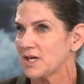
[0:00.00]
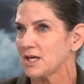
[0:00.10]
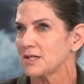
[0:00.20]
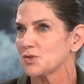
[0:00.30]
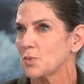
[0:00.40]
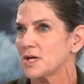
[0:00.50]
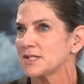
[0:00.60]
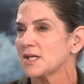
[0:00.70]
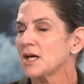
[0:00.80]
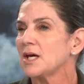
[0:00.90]
the kids
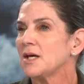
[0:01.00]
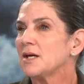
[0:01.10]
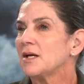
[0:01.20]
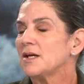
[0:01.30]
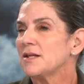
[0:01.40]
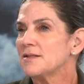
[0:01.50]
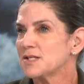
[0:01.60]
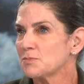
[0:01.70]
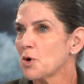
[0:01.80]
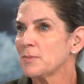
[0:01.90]
was,
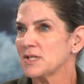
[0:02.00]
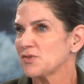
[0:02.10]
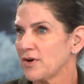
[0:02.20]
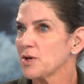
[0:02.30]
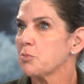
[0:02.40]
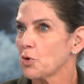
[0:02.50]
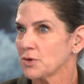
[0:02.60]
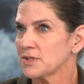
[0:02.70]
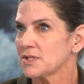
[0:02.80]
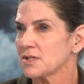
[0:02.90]
this moment is very
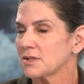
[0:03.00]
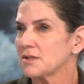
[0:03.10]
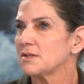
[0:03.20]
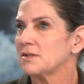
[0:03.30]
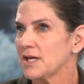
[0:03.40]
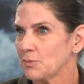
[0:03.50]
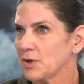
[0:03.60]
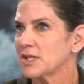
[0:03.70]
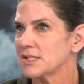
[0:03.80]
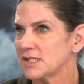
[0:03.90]
important, that
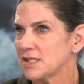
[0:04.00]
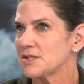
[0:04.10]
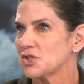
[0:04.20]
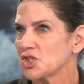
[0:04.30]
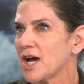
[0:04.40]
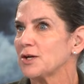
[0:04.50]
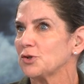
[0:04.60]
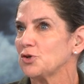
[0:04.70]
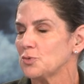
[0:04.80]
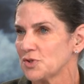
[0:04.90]
we can see this
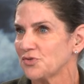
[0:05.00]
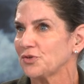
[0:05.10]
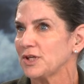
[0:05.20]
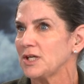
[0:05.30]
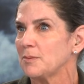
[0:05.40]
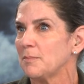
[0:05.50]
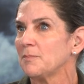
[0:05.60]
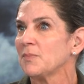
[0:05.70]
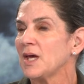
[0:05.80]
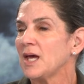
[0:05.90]
child who was freed.
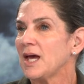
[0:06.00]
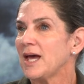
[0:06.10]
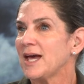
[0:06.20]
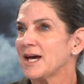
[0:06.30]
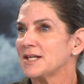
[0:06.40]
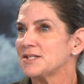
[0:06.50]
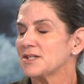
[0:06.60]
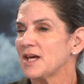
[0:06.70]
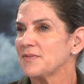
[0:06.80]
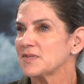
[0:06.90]
And
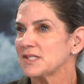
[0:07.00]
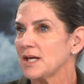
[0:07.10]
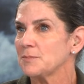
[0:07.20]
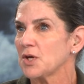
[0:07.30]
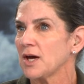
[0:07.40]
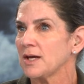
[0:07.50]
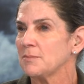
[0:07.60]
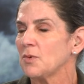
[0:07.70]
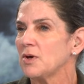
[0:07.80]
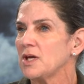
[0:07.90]
at the same
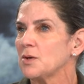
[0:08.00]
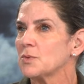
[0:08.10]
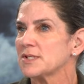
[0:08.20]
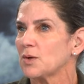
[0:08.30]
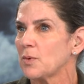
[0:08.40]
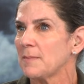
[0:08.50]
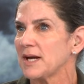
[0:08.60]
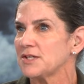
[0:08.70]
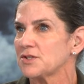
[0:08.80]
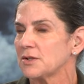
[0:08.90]
time, it was a
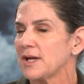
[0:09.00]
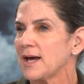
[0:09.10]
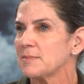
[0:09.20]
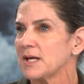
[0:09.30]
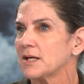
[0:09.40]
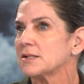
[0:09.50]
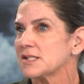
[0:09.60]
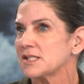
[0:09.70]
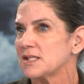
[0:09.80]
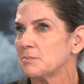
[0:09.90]
reminder, and Abigail
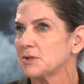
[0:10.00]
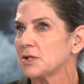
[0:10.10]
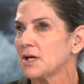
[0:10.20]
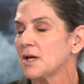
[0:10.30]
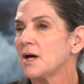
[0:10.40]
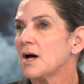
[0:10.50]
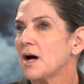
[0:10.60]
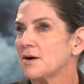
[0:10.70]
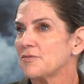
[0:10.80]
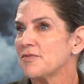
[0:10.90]
is a symbol,
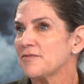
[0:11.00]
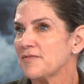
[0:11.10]
of the